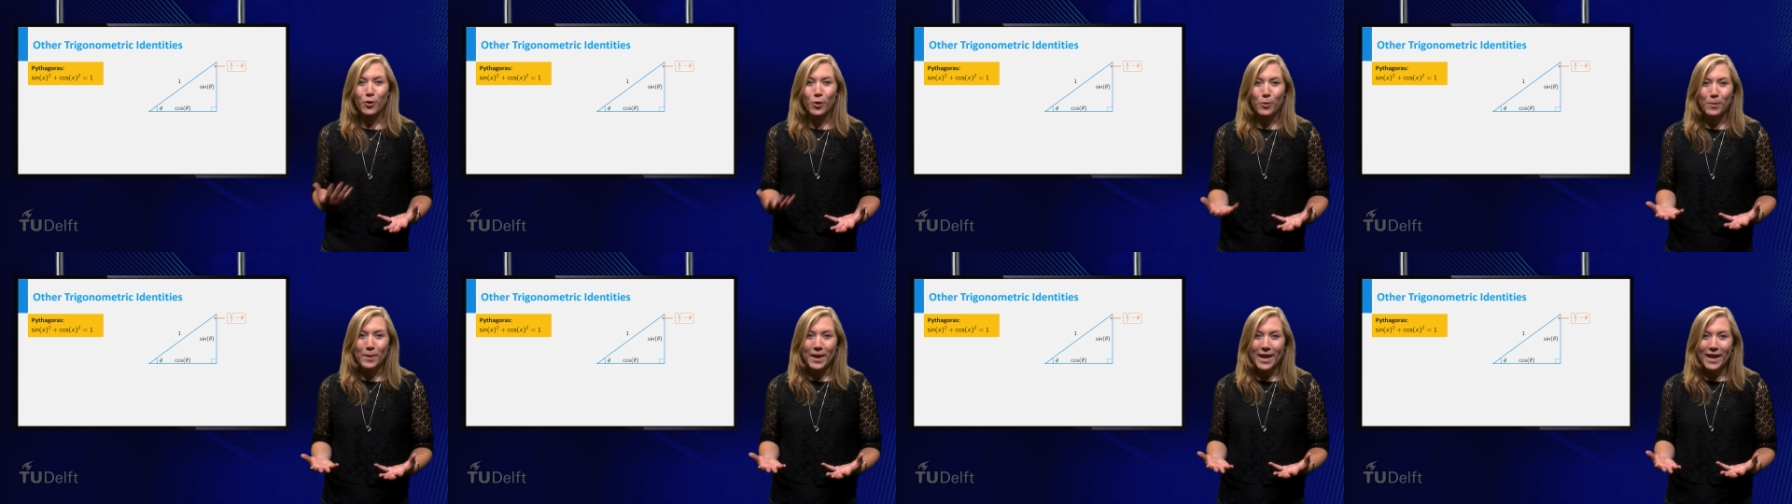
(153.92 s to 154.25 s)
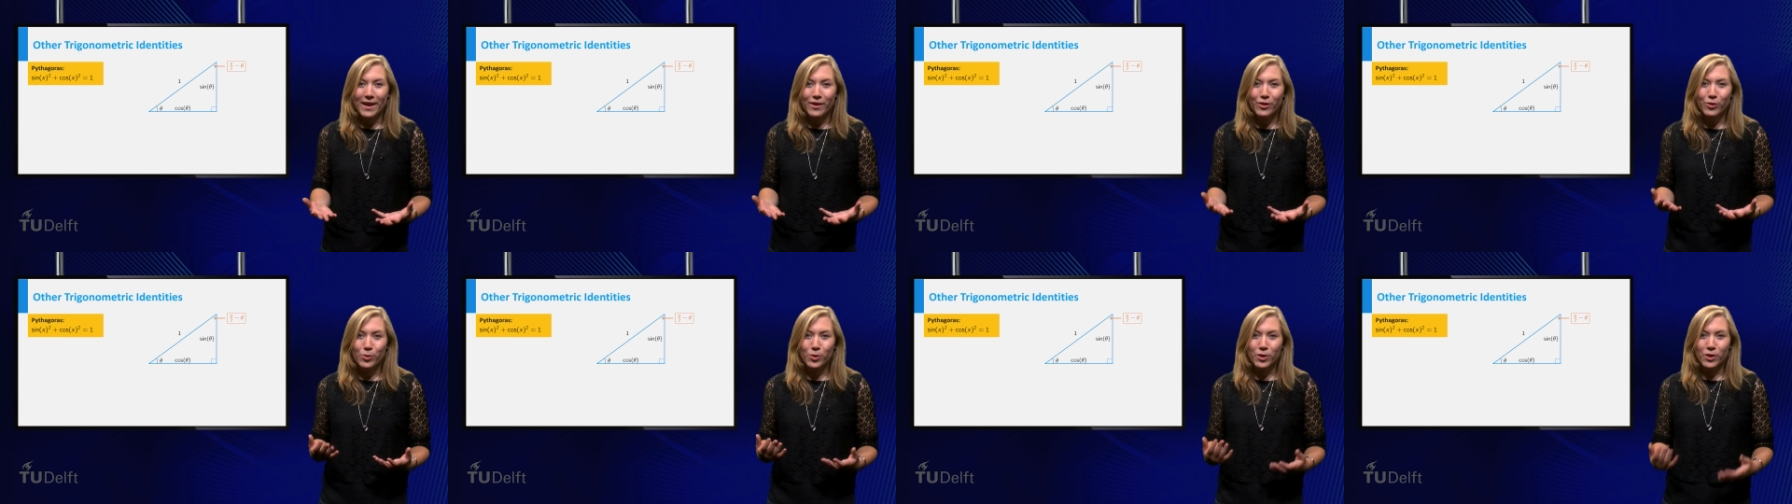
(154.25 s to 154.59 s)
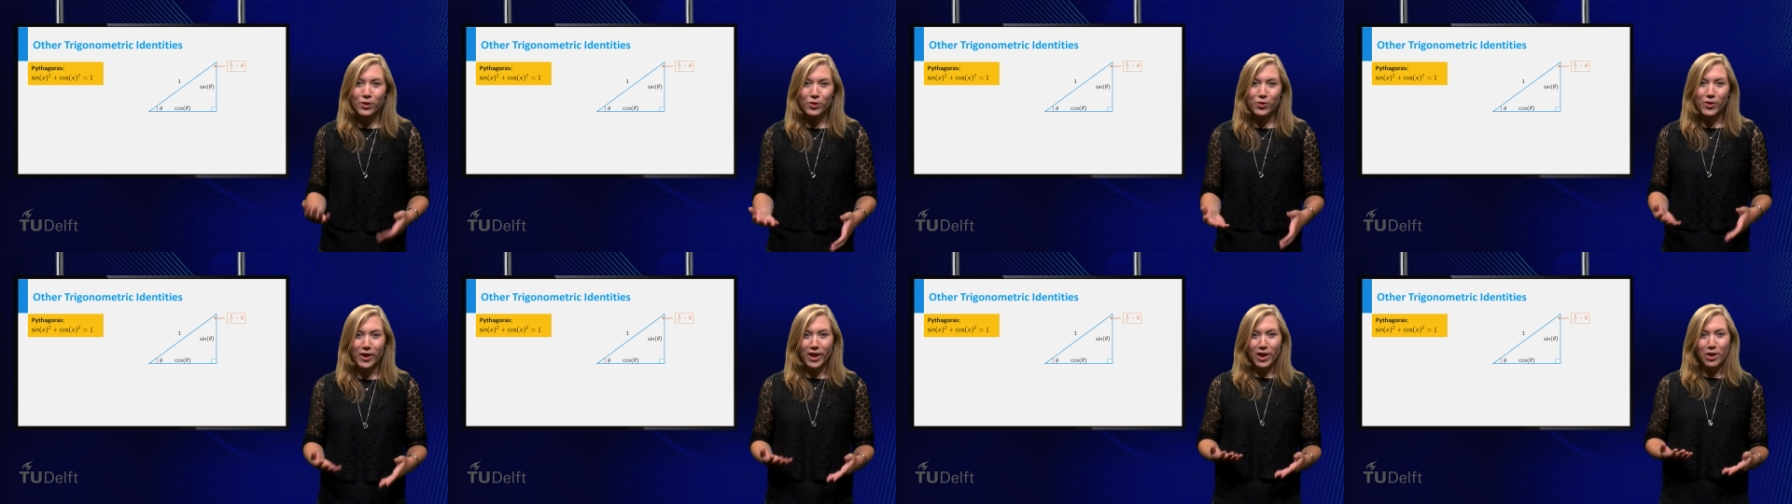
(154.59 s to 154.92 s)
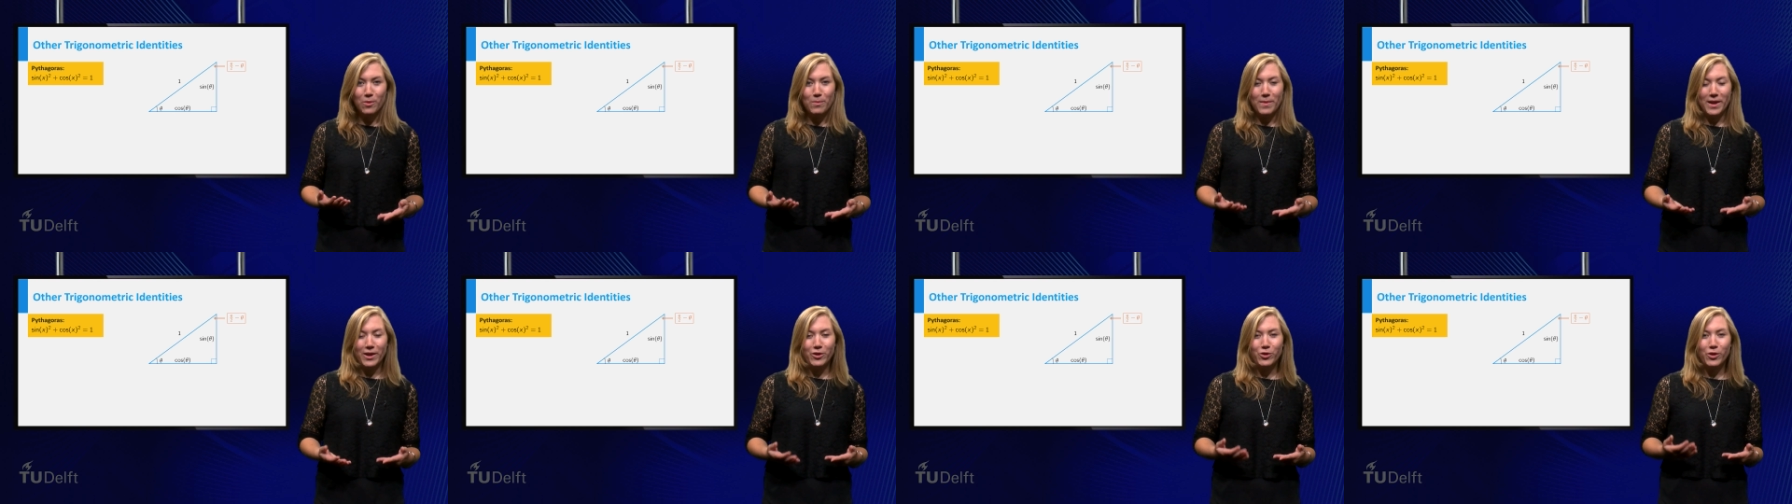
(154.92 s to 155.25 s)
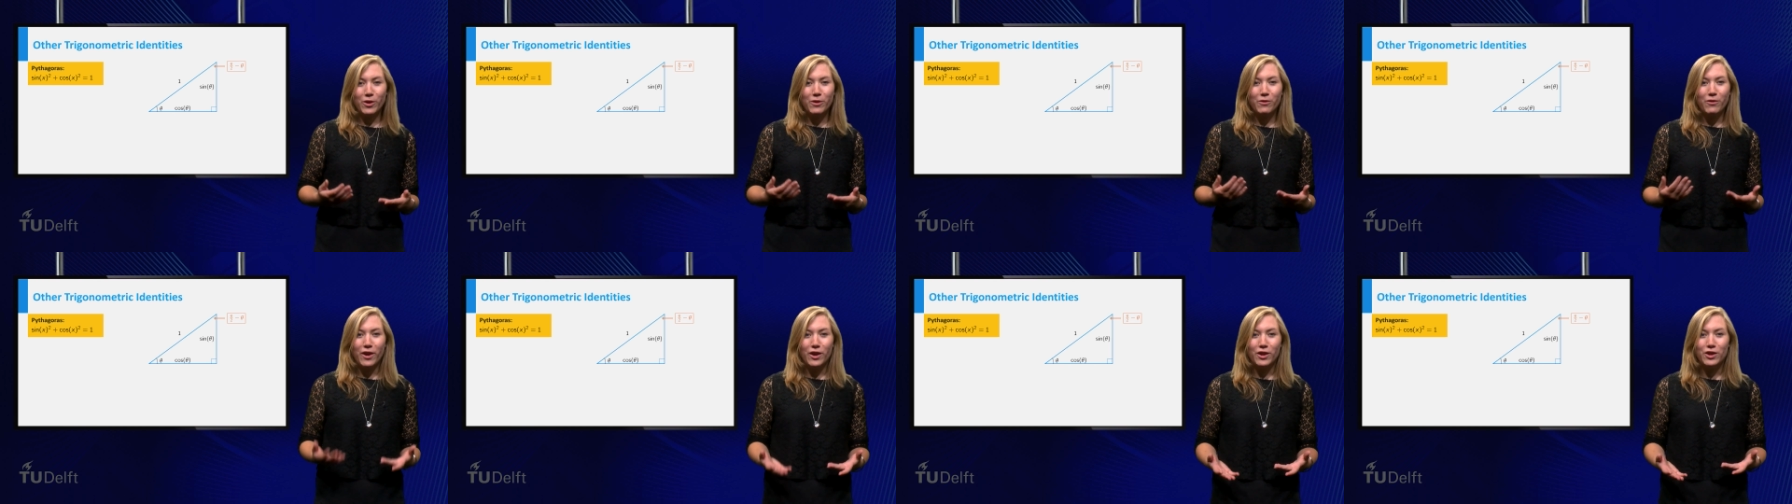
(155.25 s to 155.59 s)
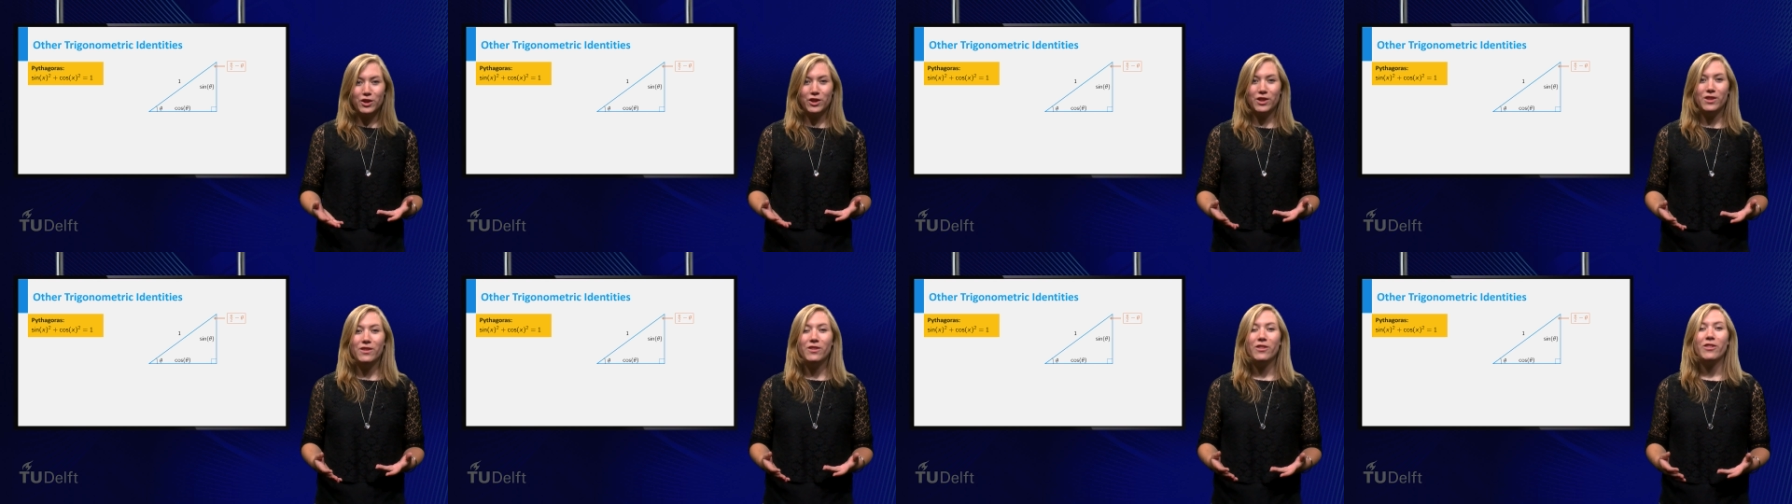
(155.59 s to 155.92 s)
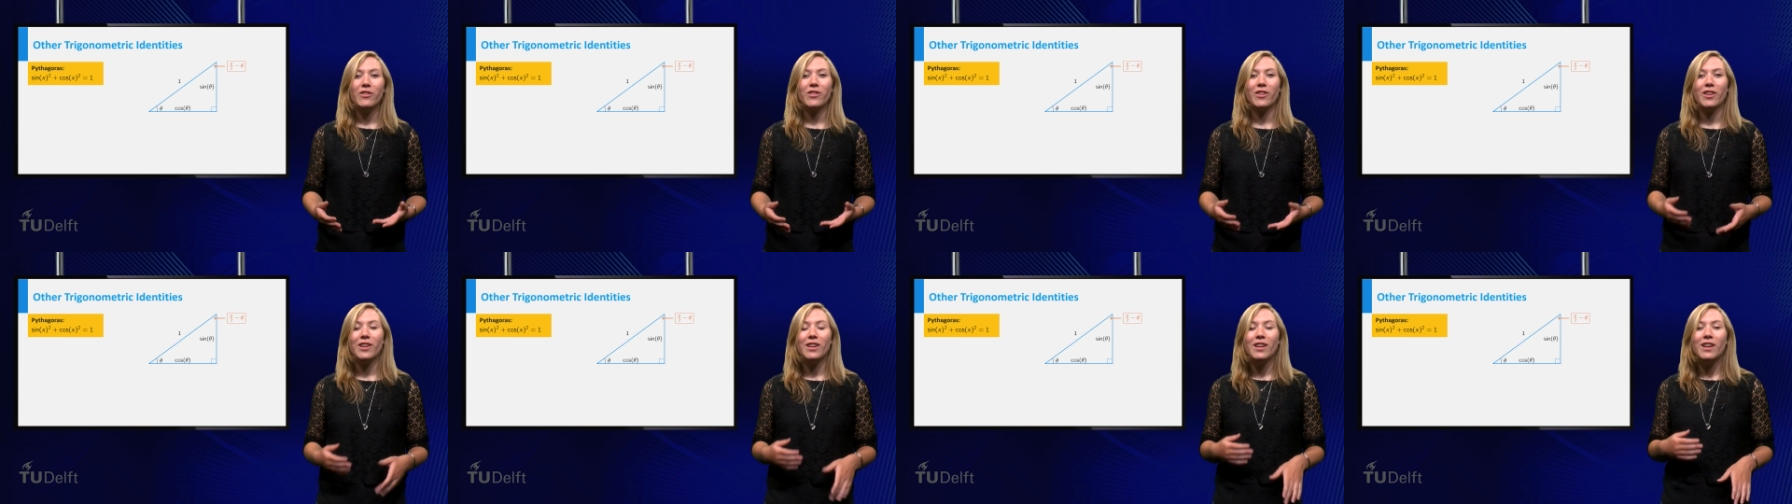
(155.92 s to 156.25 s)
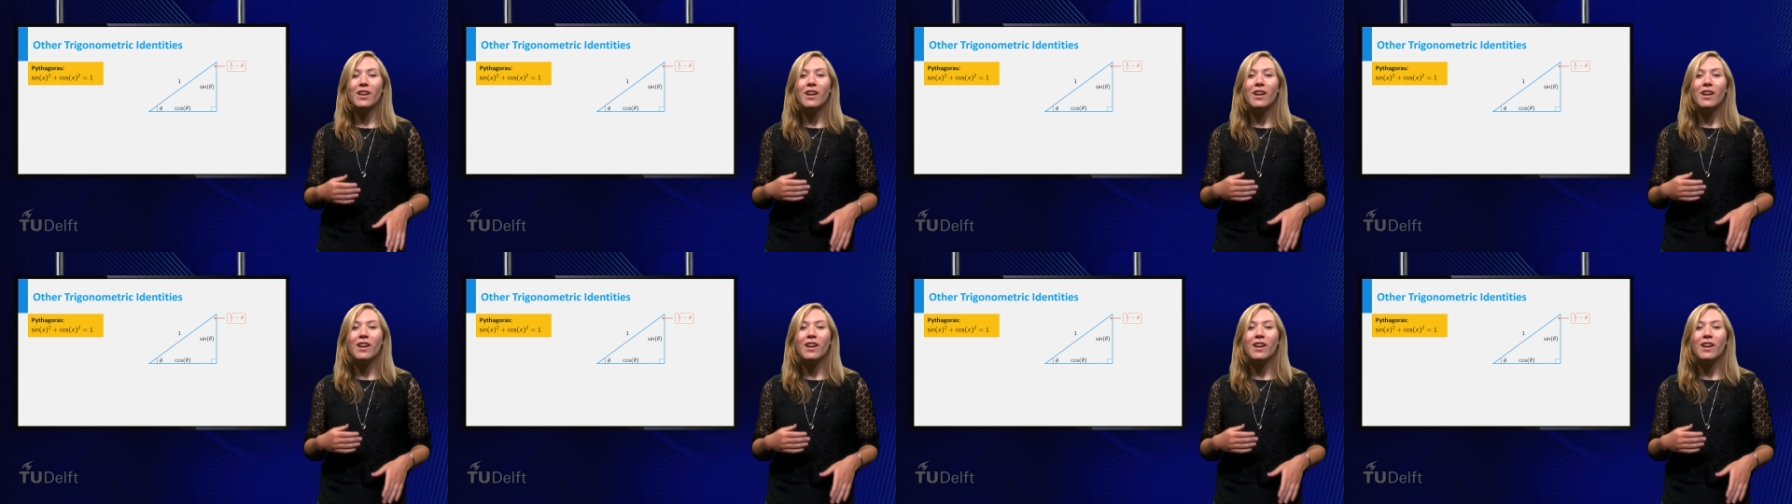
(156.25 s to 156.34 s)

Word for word: formulas for the trigonometric functions